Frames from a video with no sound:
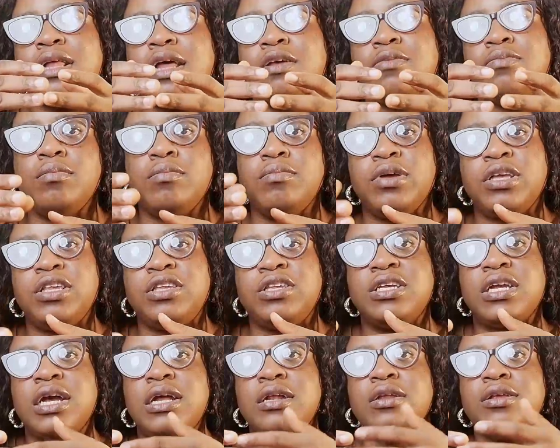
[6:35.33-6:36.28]
like
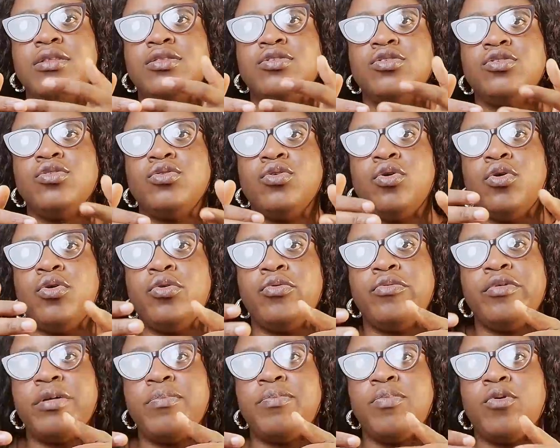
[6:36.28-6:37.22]
bestiality or
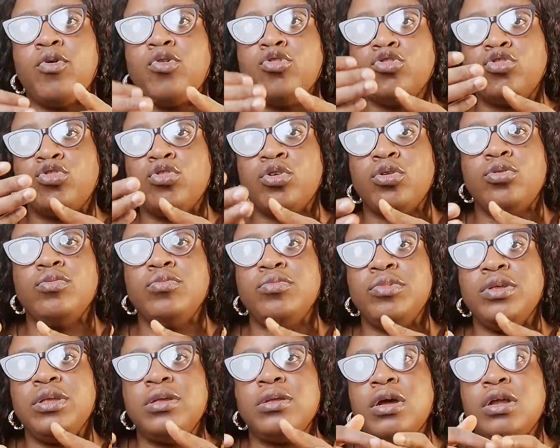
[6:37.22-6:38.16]
rape or
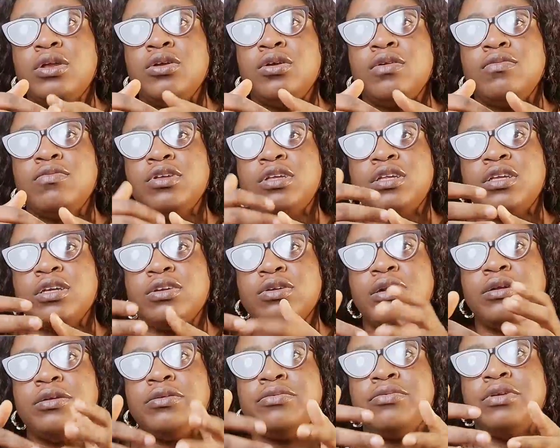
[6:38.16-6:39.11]
sodomy. Any of these
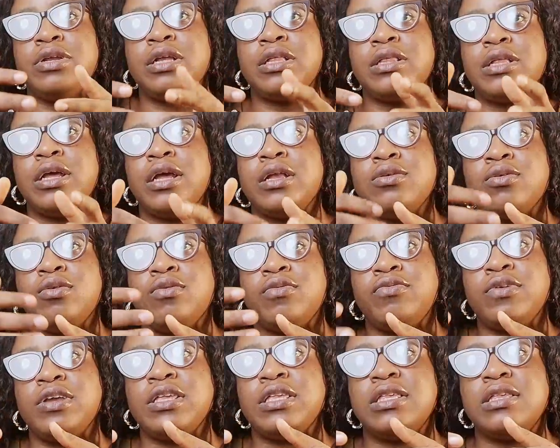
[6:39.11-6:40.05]
sexually related
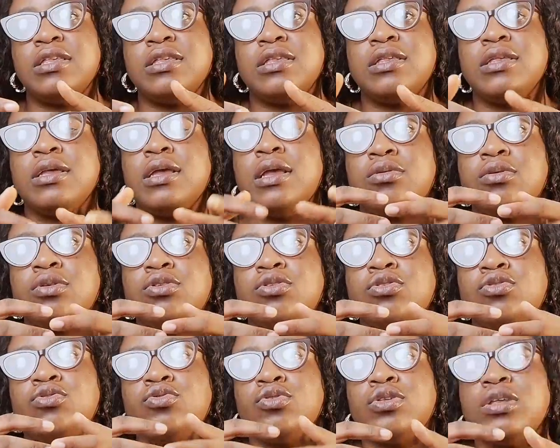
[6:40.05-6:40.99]
offenses
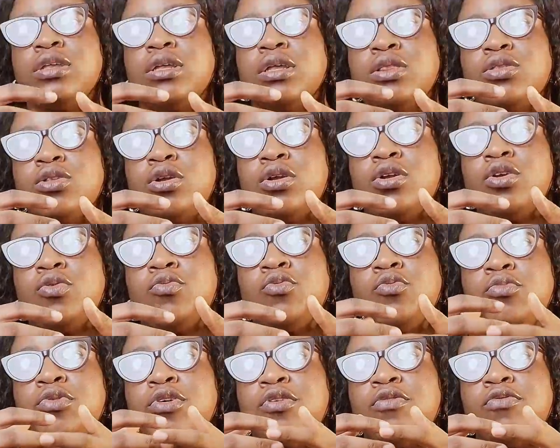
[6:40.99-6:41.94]
constitutes
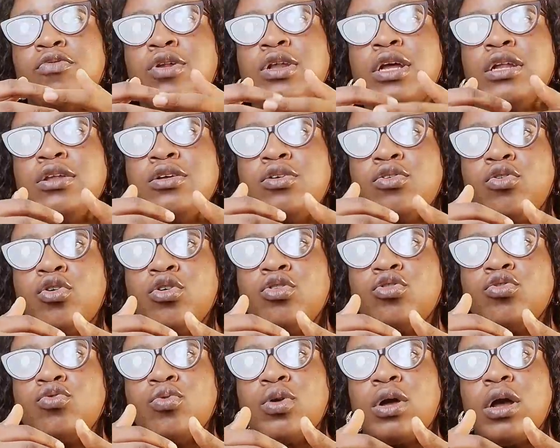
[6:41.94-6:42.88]
intolerable behavior that the
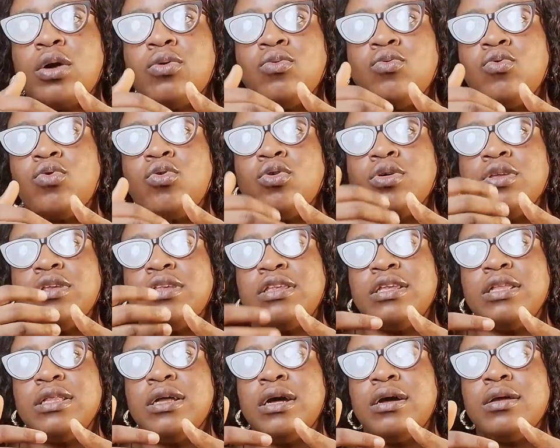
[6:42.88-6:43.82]
courts will
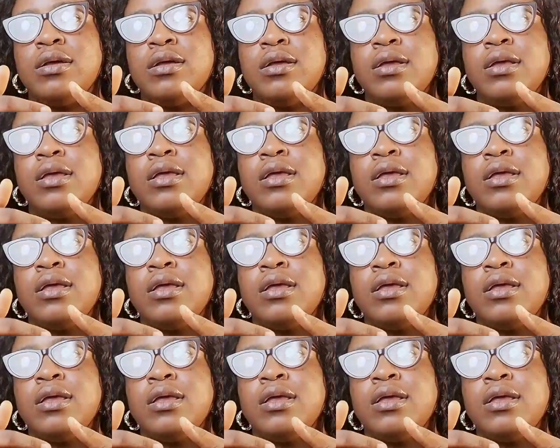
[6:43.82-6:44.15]
consider